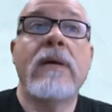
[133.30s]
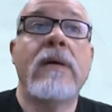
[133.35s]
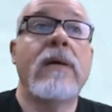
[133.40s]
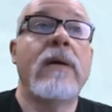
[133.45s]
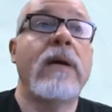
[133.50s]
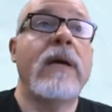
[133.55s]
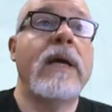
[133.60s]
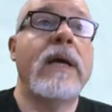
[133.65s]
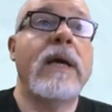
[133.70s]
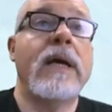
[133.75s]

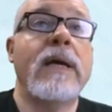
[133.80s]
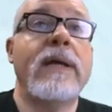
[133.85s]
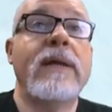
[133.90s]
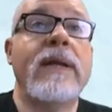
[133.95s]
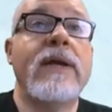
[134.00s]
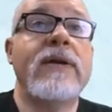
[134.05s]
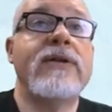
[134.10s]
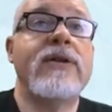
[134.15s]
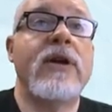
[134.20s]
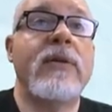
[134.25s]
and
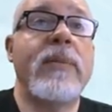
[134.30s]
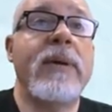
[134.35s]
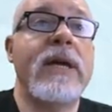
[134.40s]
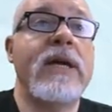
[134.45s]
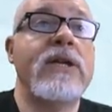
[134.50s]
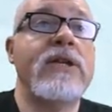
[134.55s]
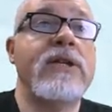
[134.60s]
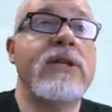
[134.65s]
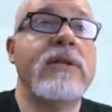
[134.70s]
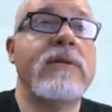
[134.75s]
there's our
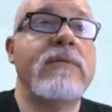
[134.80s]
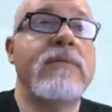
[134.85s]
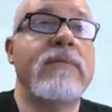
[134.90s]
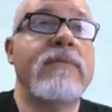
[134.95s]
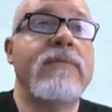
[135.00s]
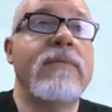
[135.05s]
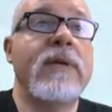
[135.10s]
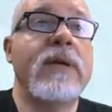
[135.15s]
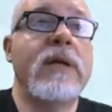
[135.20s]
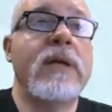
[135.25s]
patient.
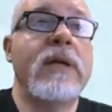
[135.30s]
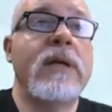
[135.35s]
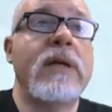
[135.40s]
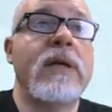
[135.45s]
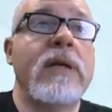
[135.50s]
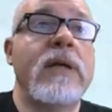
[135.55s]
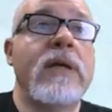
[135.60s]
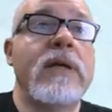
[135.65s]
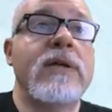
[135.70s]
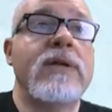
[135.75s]

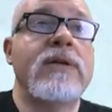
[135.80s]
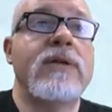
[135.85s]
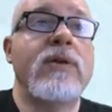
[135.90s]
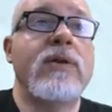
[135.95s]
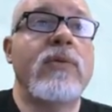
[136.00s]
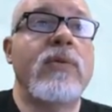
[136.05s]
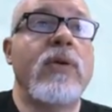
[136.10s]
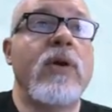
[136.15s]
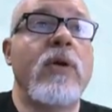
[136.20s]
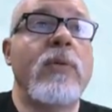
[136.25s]
So
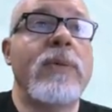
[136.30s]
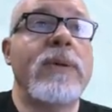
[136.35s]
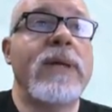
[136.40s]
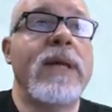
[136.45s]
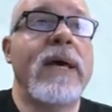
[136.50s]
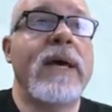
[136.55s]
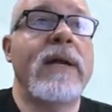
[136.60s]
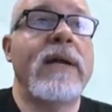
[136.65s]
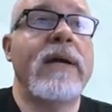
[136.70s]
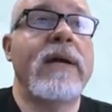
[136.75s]
we'll open
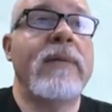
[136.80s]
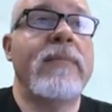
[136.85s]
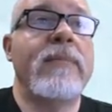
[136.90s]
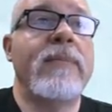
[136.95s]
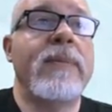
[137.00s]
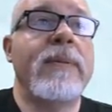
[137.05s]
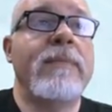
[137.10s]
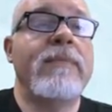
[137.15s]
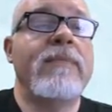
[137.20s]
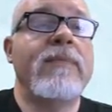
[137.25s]
that
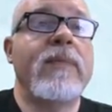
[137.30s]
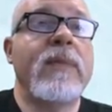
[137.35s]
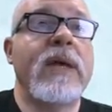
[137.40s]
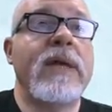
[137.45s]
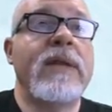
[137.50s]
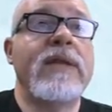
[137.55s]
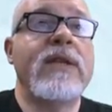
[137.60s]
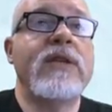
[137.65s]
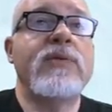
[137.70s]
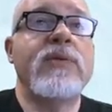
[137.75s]
up,
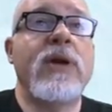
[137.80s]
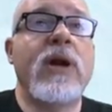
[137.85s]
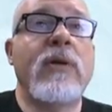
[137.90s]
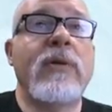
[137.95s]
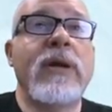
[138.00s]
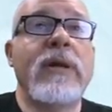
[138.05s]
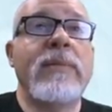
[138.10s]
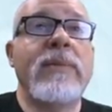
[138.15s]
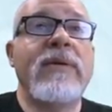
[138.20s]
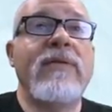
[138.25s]
and this would
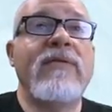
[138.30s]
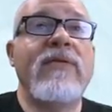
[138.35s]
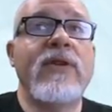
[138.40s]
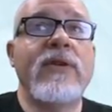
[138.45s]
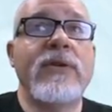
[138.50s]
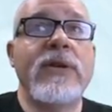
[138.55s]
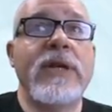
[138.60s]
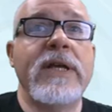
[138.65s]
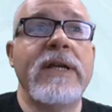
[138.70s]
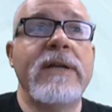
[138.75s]
already be
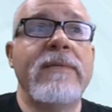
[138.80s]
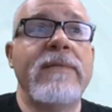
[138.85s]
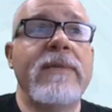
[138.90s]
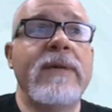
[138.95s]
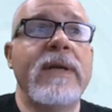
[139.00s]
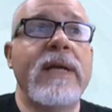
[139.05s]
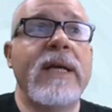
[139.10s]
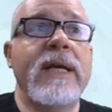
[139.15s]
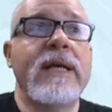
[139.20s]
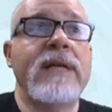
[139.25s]
filled in
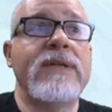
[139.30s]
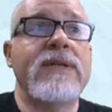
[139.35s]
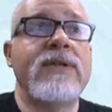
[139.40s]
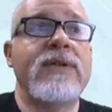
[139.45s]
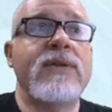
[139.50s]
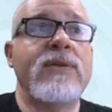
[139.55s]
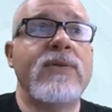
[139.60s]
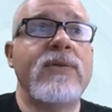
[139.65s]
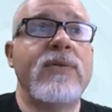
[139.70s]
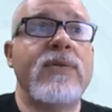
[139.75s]
as
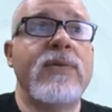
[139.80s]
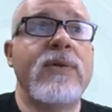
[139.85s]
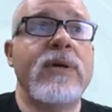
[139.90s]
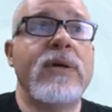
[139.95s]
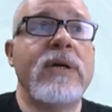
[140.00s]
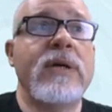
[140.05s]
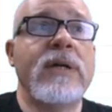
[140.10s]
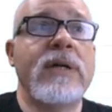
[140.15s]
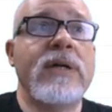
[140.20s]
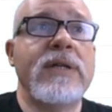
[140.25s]
to
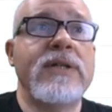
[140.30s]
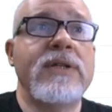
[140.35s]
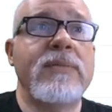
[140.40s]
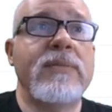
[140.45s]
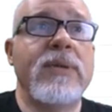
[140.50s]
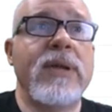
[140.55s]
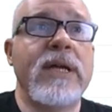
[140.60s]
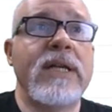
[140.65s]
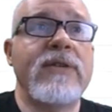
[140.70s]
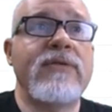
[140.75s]
his
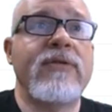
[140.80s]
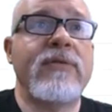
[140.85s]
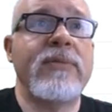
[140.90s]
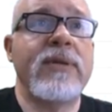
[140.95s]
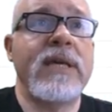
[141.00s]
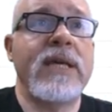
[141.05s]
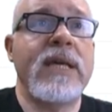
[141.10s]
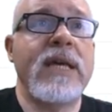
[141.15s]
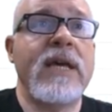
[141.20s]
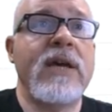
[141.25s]
complaints from
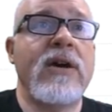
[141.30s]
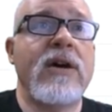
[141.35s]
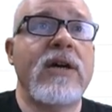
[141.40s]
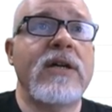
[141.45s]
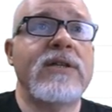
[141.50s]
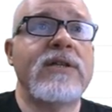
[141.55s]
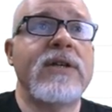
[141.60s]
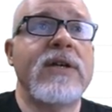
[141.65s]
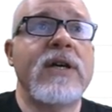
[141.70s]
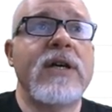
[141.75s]
the
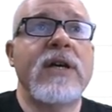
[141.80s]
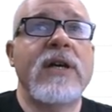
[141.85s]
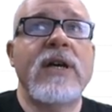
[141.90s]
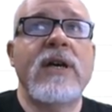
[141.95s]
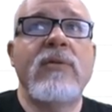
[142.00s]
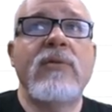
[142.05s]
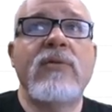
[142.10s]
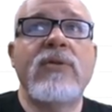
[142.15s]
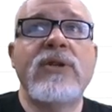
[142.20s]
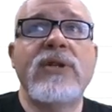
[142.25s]
kiosk.
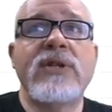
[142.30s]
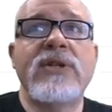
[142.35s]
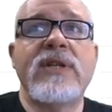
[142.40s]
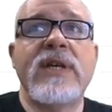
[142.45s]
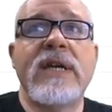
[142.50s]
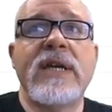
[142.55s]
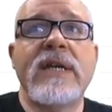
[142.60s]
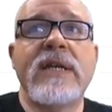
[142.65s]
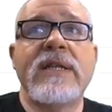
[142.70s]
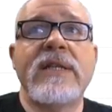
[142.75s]
We'll just
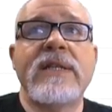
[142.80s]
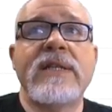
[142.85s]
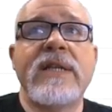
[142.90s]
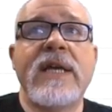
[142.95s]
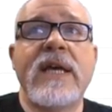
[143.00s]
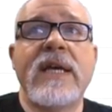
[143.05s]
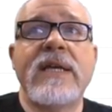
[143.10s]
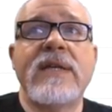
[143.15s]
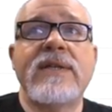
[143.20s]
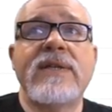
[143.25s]
say in this
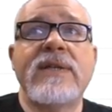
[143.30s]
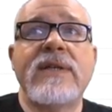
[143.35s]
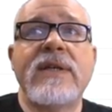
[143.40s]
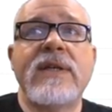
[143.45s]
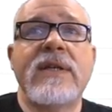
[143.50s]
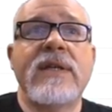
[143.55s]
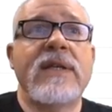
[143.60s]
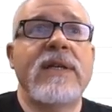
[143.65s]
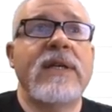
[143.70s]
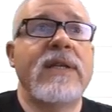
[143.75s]
case
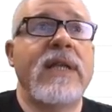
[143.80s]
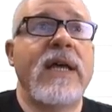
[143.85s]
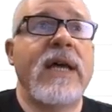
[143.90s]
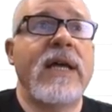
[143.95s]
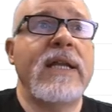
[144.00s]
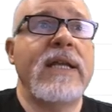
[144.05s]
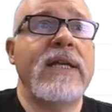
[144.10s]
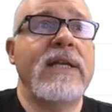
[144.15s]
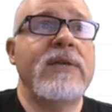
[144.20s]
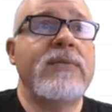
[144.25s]

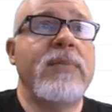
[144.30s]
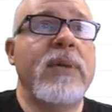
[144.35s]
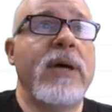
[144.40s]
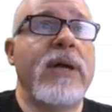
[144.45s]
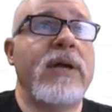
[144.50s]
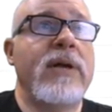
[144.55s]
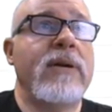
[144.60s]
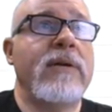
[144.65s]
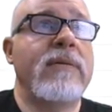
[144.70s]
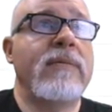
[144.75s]
that he's
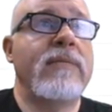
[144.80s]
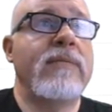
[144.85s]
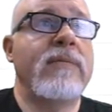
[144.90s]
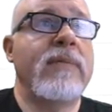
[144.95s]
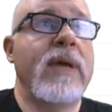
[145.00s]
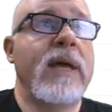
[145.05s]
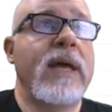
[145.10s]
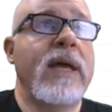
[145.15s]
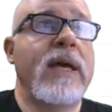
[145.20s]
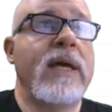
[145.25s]
better,
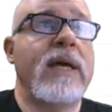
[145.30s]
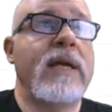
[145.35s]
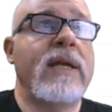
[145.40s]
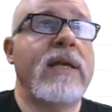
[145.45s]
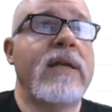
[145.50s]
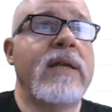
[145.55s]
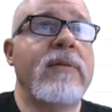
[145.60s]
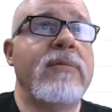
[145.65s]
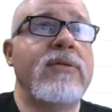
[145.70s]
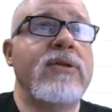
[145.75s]

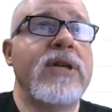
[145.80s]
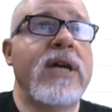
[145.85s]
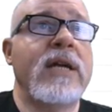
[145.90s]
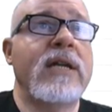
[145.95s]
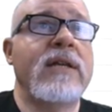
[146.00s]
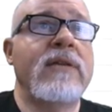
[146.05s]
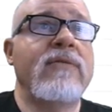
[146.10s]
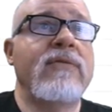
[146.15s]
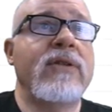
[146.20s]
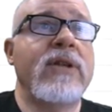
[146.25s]
and
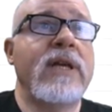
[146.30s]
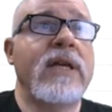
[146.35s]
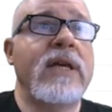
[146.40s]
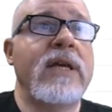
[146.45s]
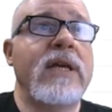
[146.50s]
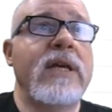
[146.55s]
objectively